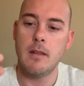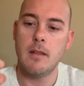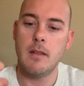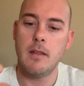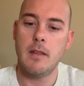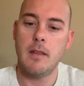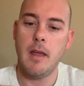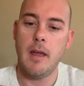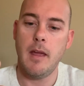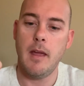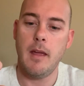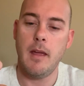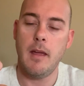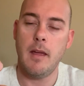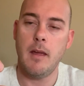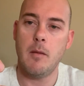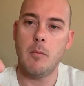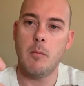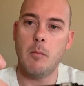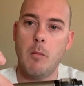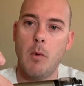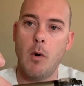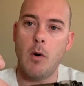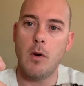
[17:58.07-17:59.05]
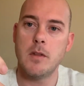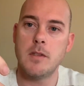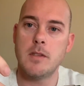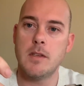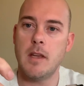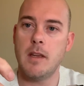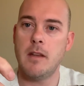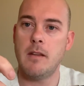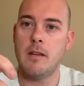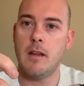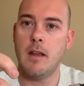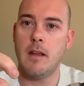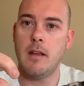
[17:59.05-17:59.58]
their mods
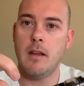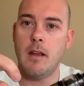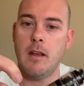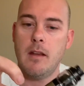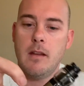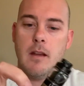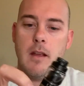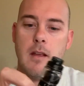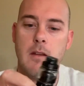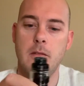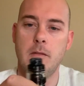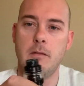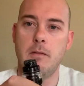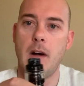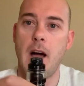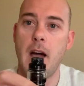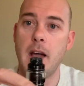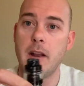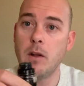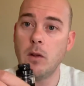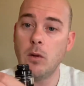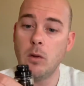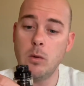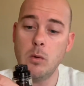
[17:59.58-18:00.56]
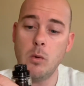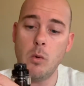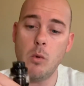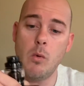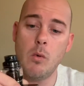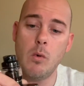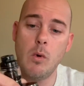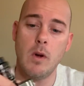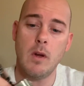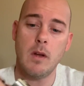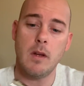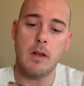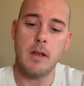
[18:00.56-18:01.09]
in vinyl,
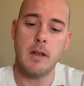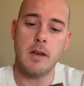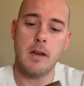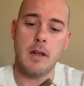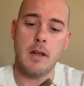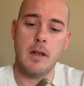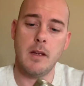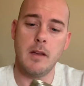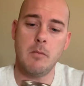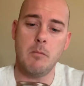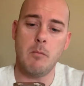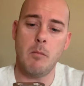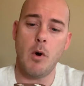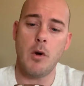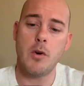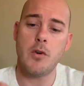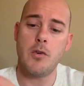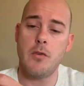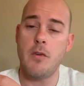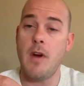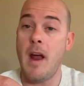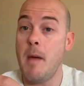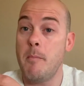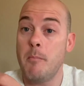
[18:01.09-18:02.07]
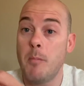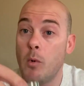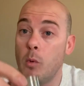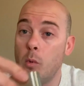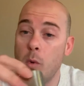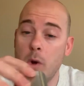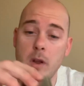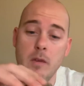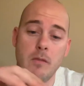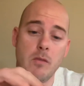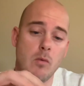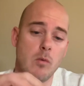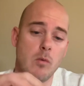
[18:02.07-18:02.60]
or in mod wrap, or whatever you